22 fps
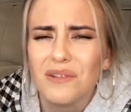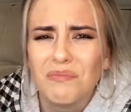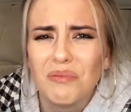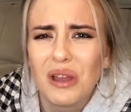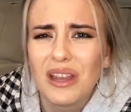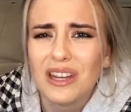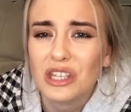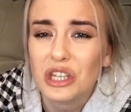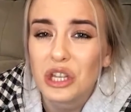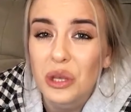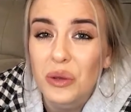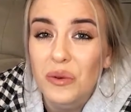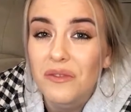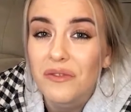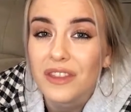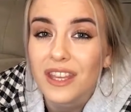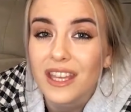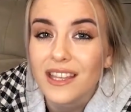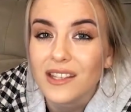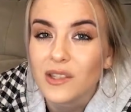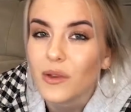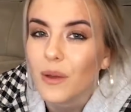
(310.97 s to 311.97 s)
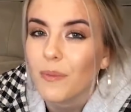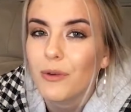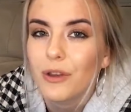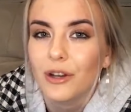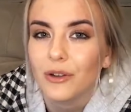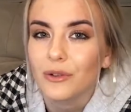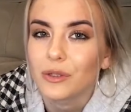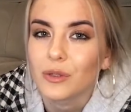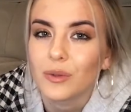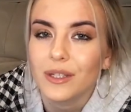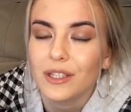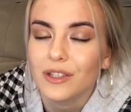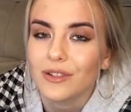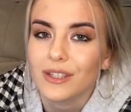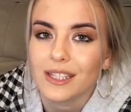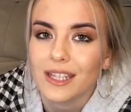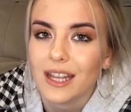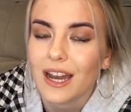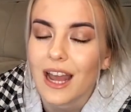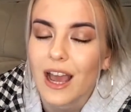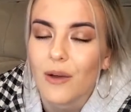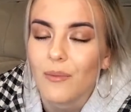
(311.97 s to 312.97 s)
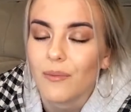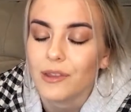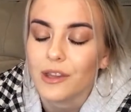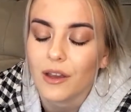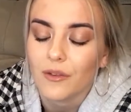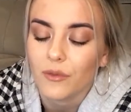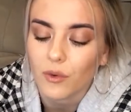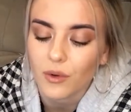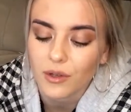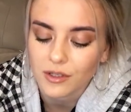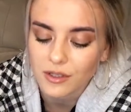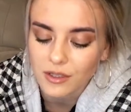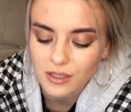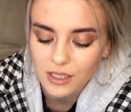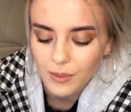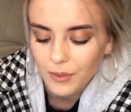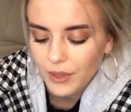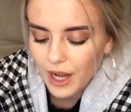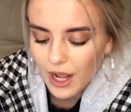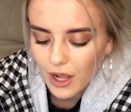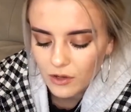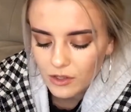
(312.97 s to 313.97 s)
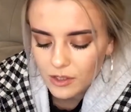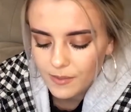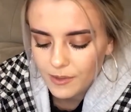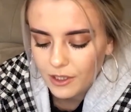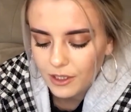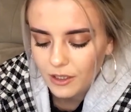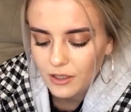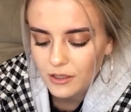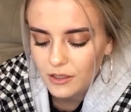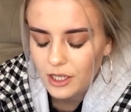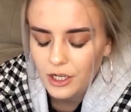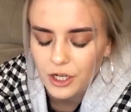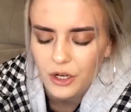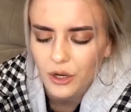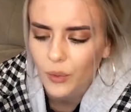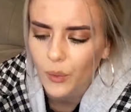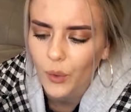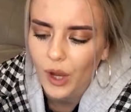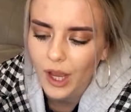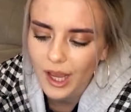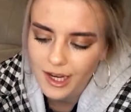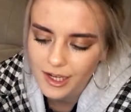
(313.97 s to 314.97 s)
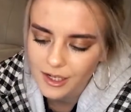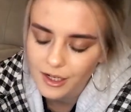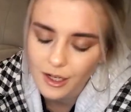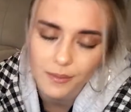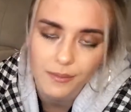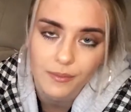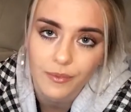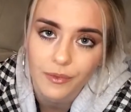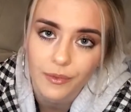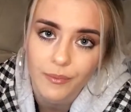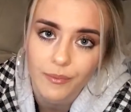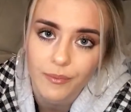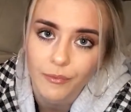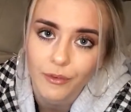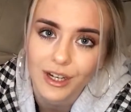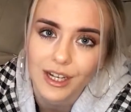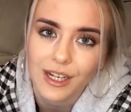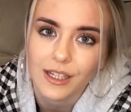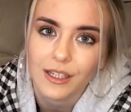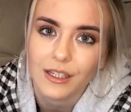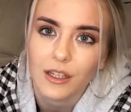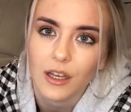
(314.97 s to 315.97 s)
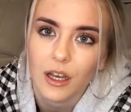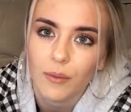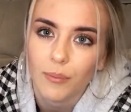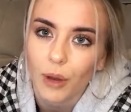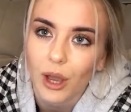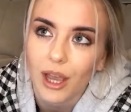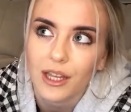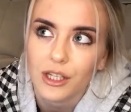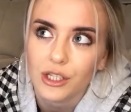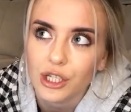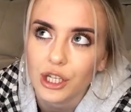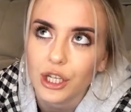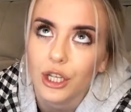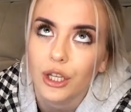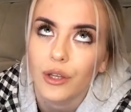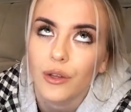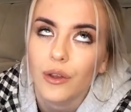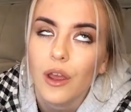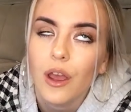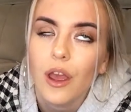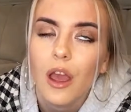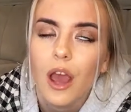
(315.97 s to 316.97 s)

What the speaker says: up buying two of these, so I put it on Twitter and sent out the other one to someone else, because I don't know why I ended up buying two.